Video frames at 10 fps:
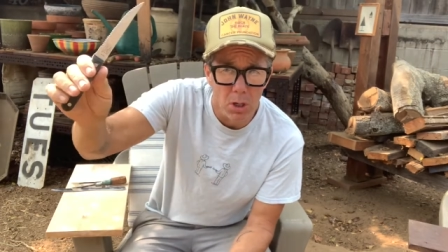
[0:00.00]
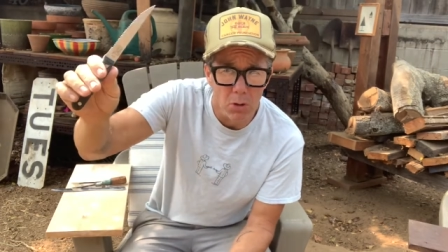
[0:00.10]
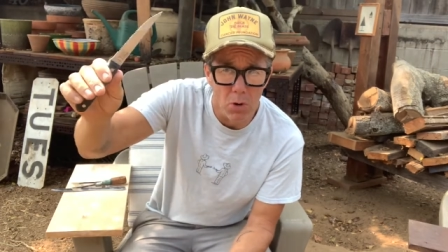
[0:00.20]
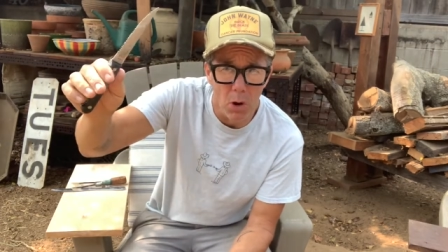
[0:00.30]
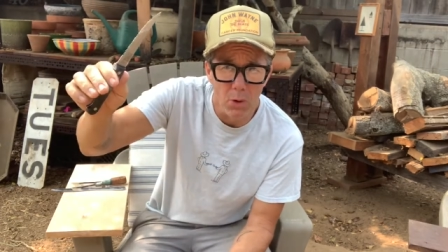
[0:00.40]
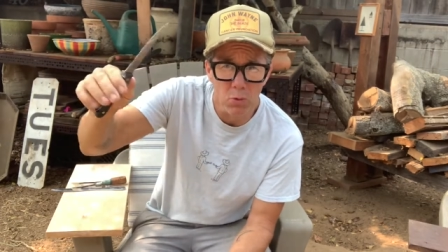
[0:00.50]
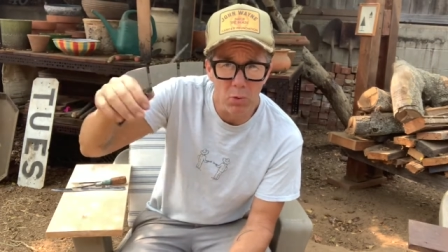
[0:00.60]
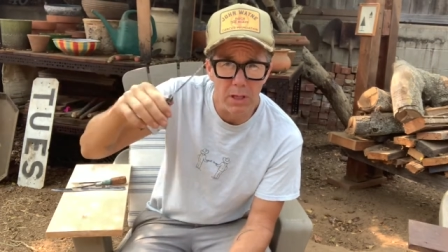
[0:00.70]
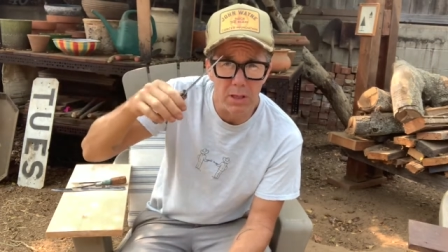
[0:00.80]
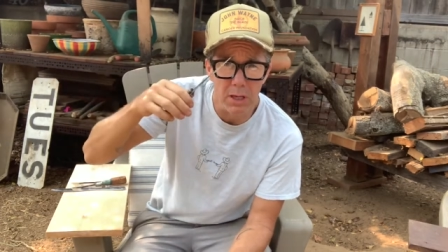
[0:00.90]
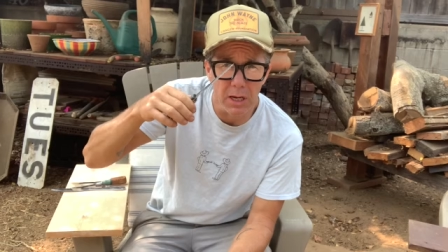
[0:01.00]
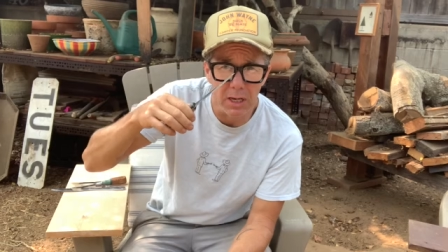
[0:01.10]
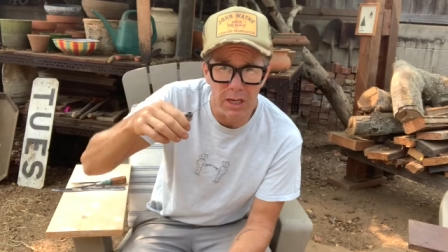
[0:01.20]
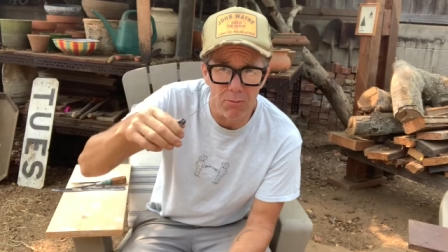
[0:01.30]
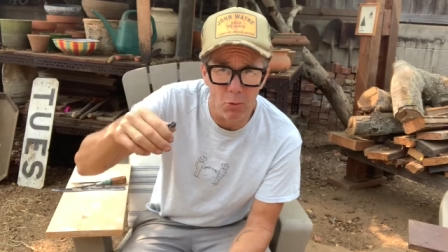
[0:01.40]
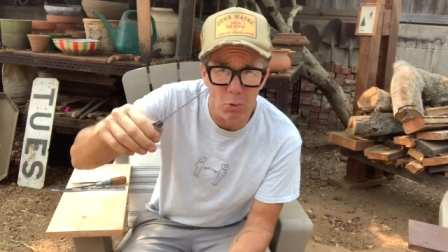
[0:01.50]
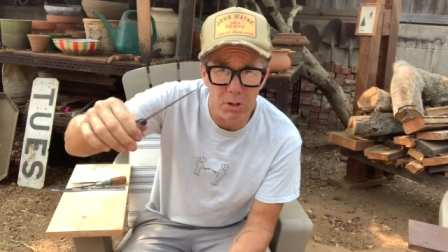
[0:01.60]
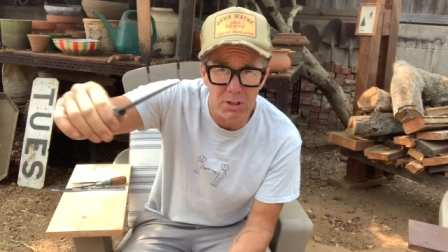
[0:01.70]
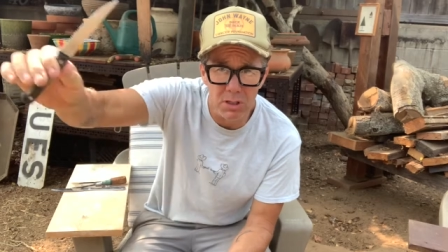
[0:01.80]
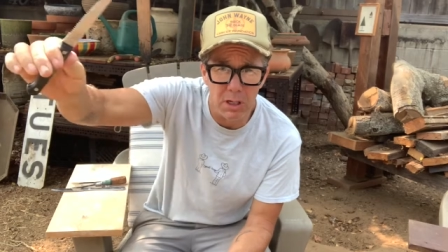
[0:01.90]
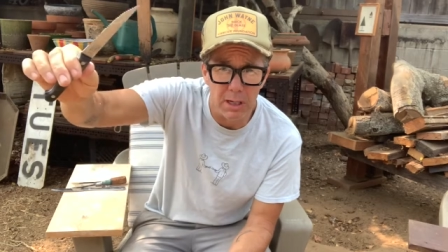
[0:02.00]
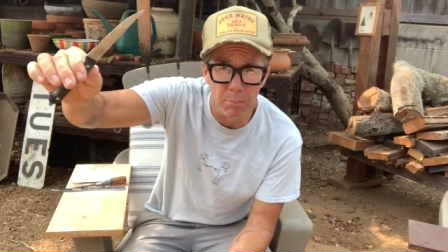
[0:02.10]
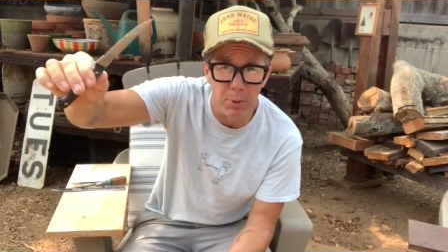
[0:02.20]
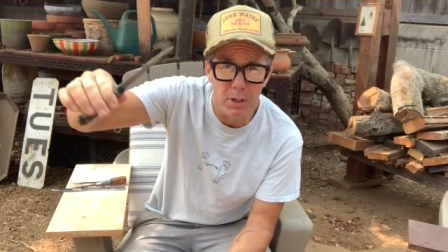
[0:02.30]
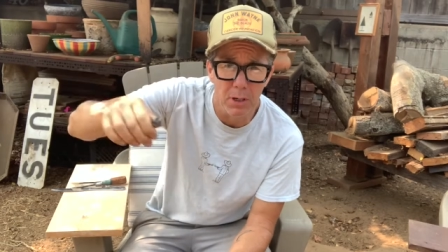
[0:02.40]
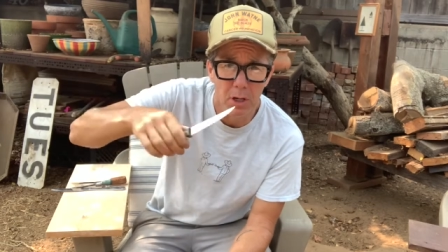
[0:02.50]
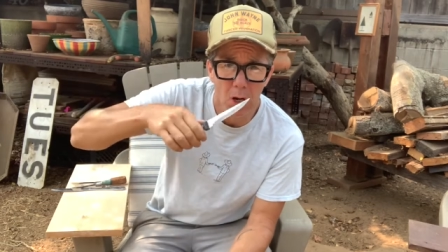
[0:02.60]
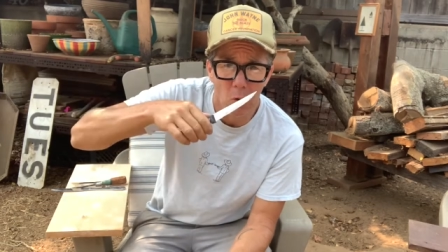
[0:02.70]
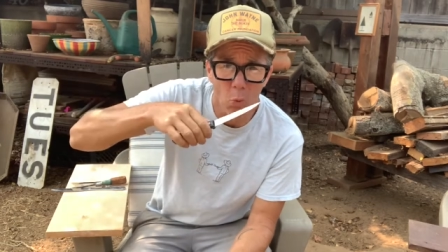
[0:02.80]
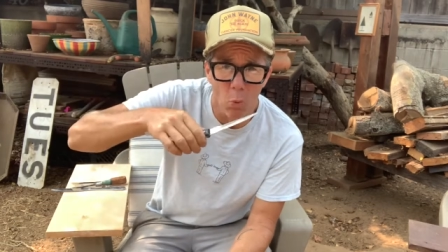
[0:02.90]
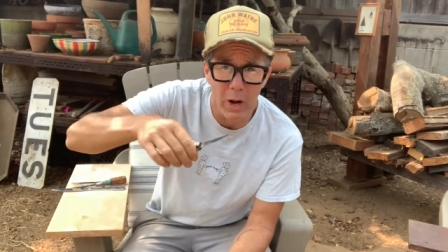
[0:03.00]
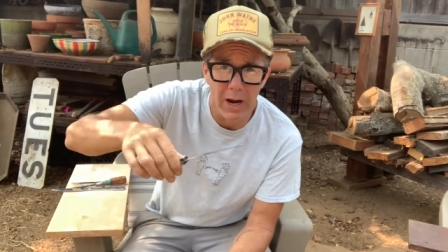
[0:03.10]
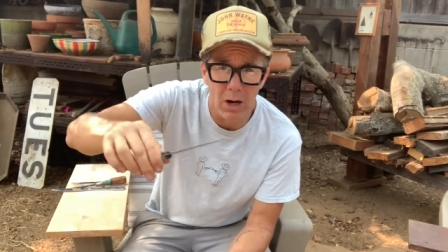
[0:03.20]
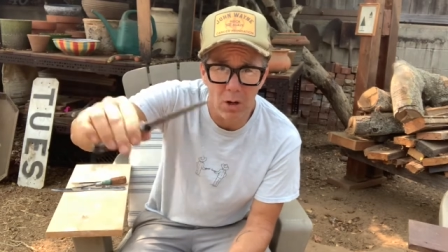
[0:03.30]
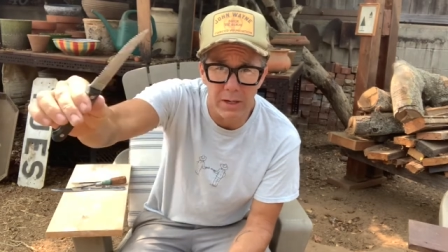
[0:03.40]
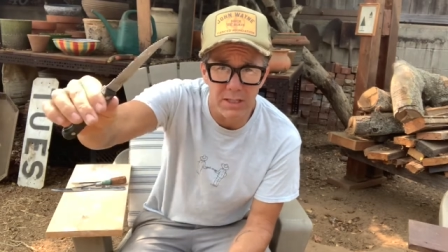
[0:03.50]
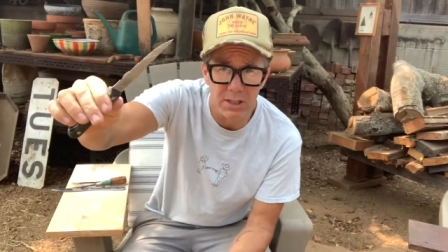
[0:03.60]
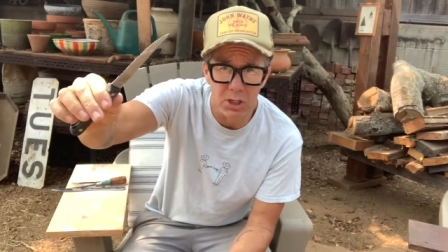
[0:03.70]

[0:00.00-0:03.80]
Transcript: You always want to think, if it were to slip, where is it